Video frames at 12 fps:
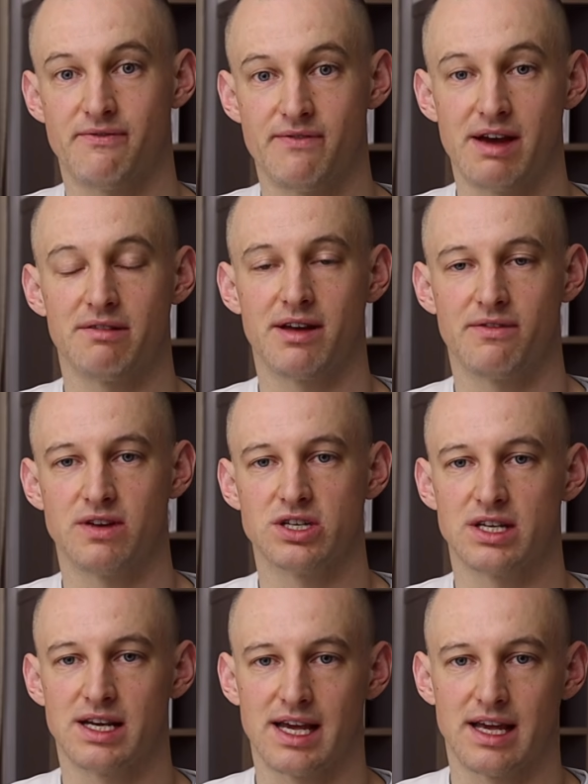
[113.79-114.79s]
very
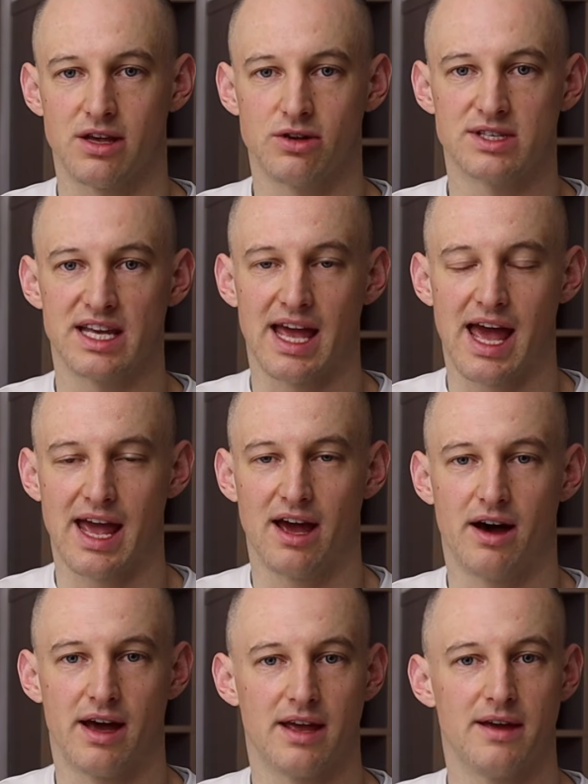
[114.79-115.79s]
efficiently using
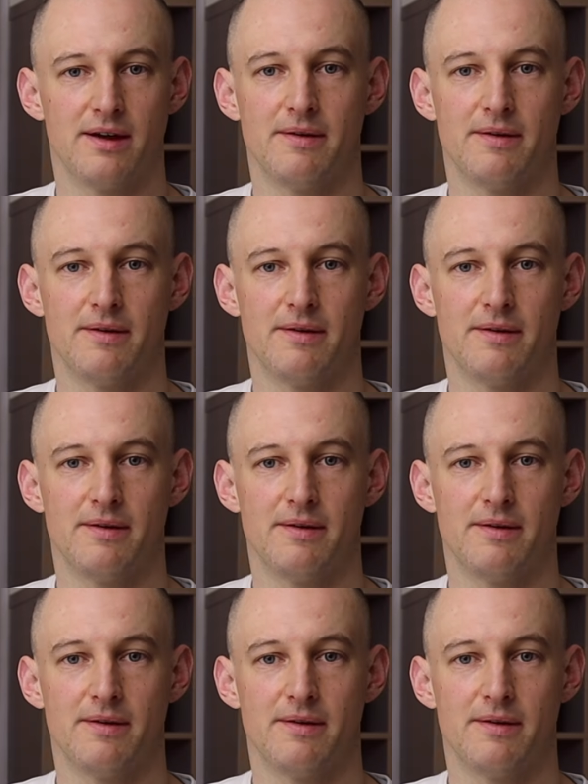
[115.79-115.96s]
AI